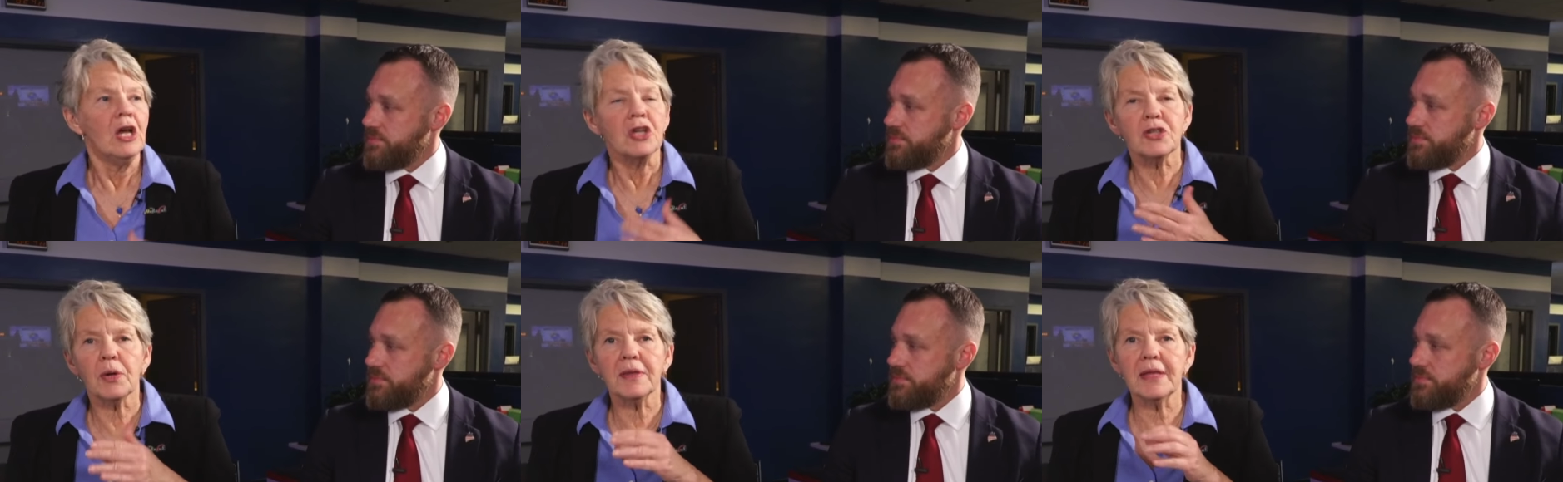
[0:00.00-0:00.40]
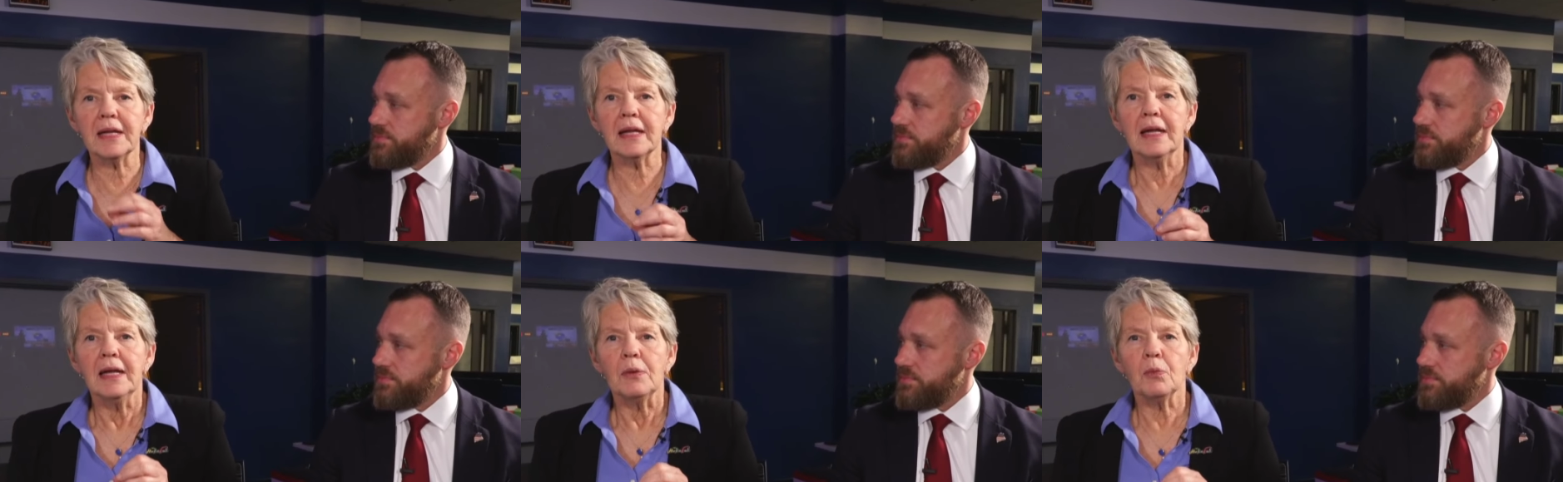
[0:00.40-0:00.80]
Speaker 1: So I
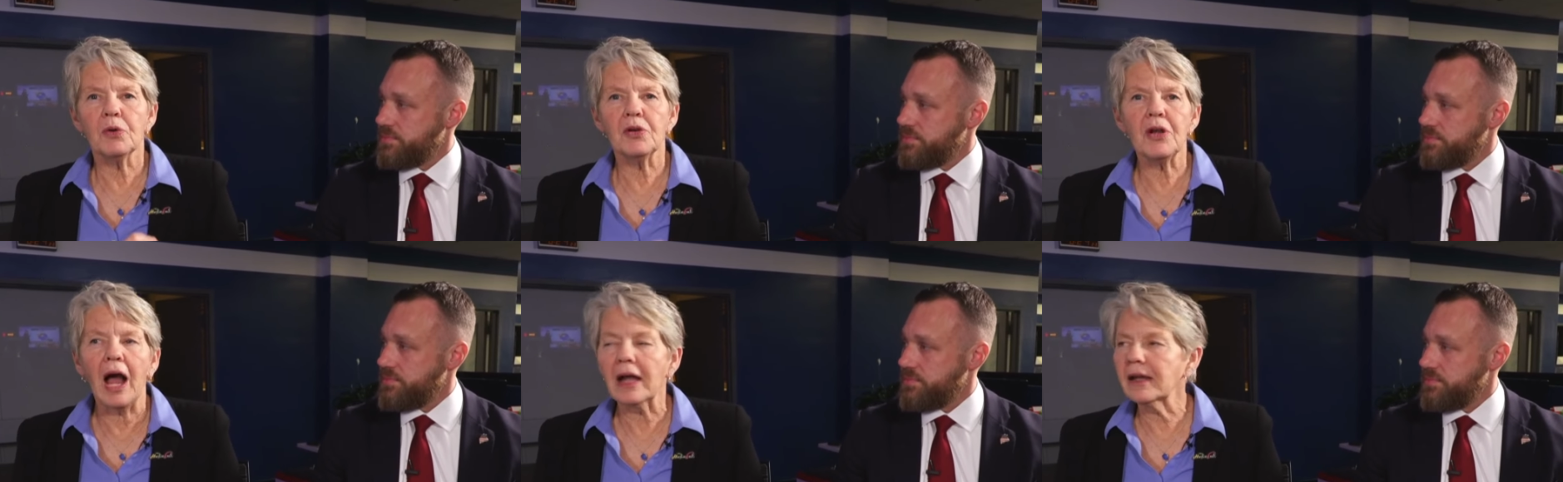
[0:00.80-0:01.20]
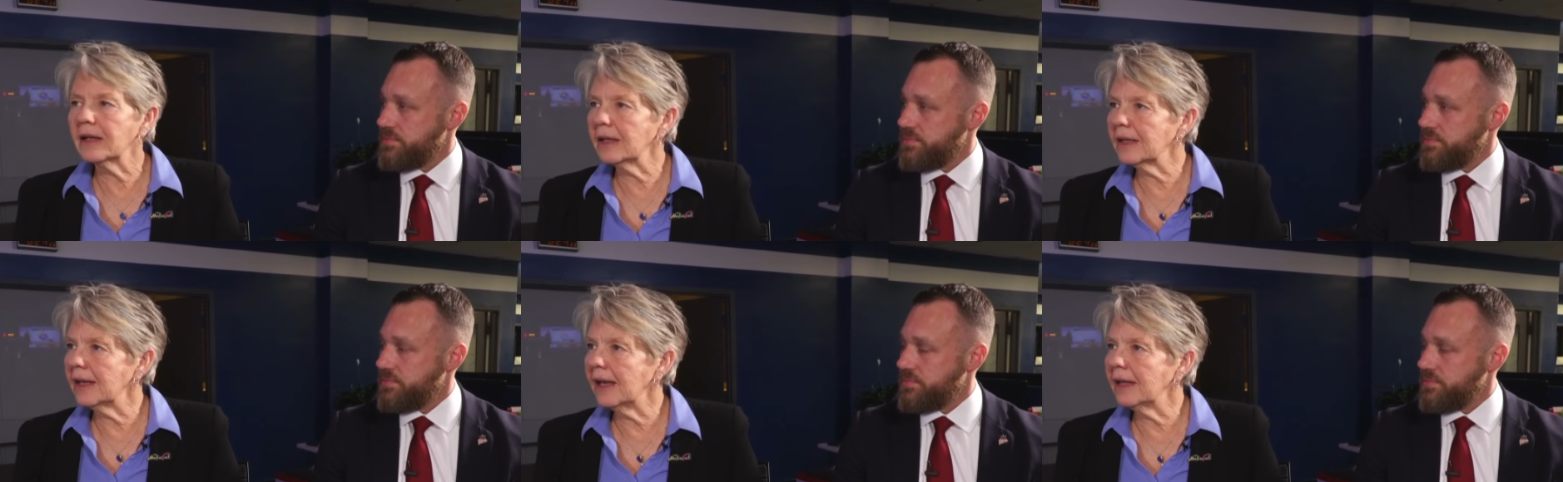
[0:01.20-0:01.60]
think we're not
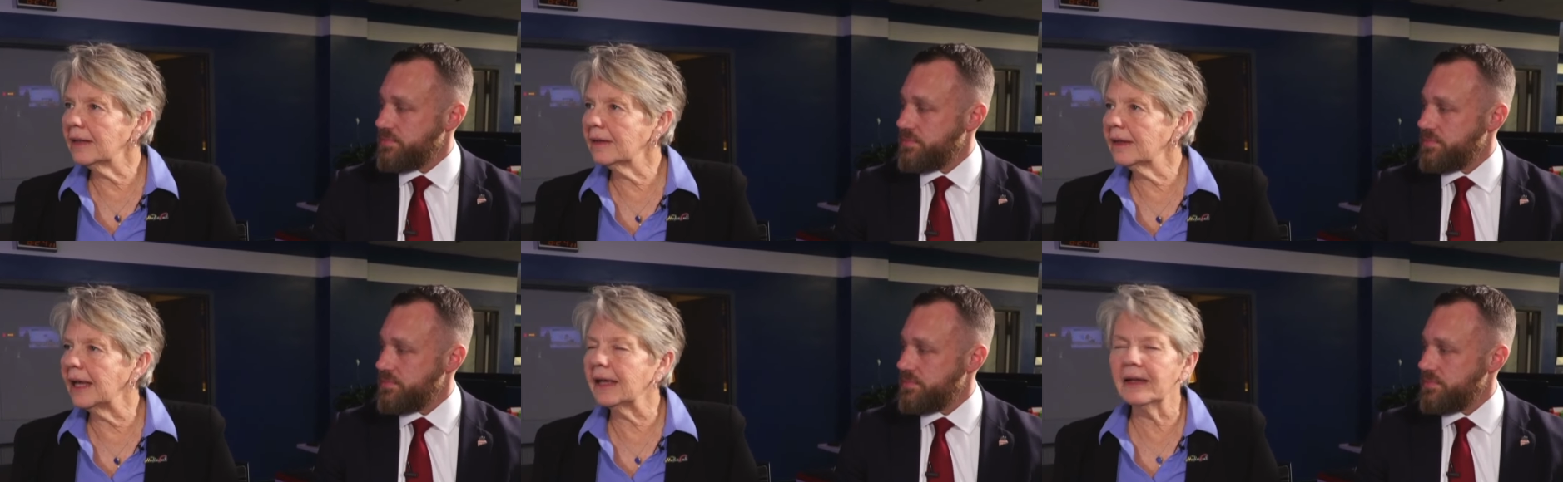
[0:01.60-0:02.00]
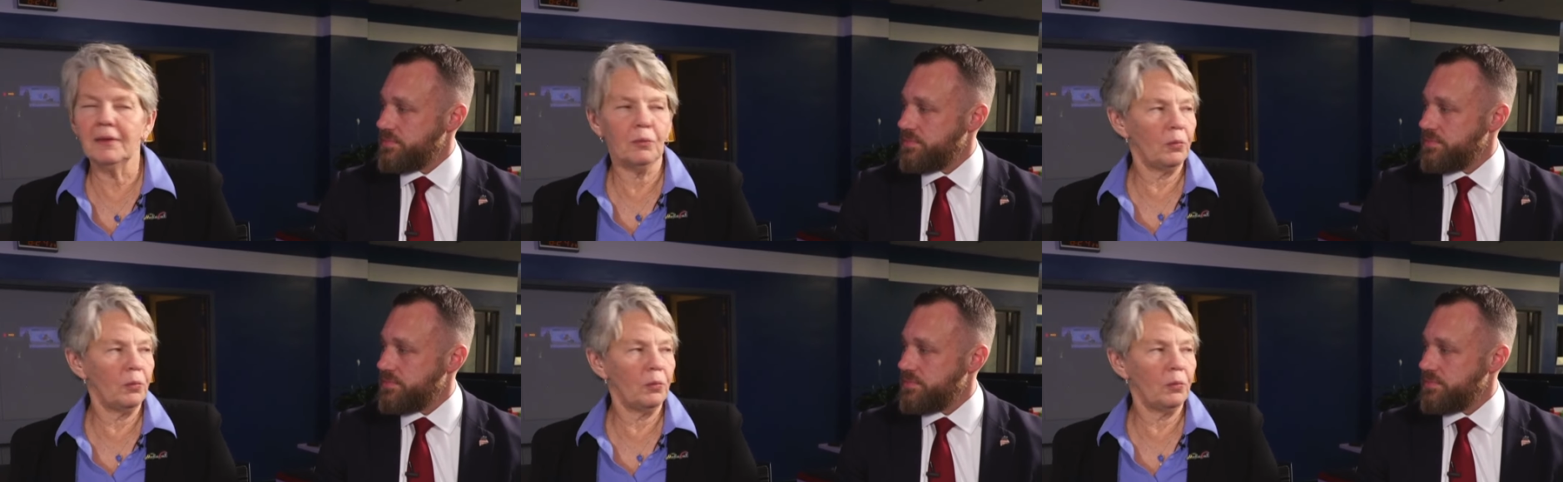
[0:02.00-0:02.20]
going to get like